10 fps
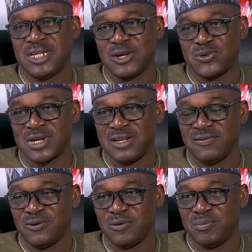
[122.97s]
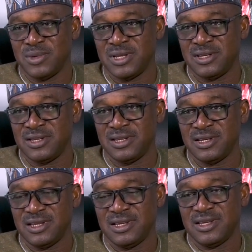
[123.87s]
and Rural Development
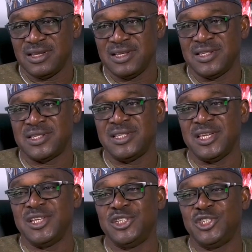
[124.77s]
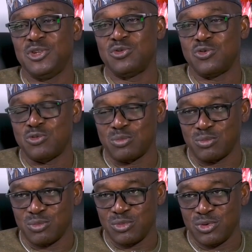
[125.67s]
is the engine room
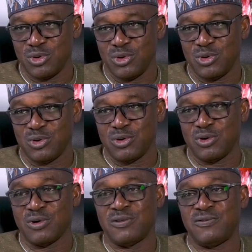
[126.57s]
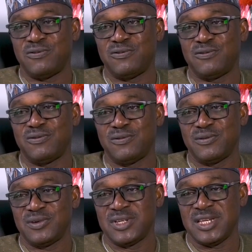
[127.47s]
of
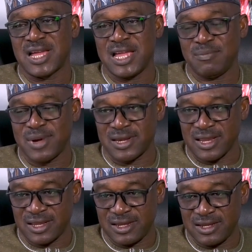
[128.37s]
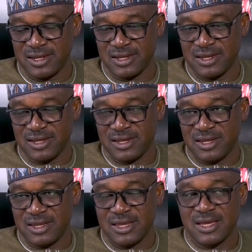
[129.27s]
the IPADEC.
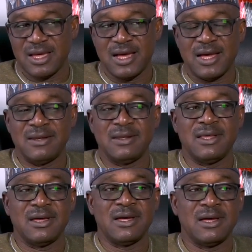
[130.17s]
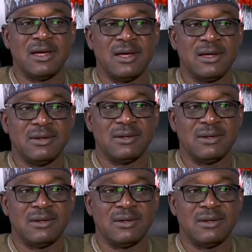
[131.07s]
And our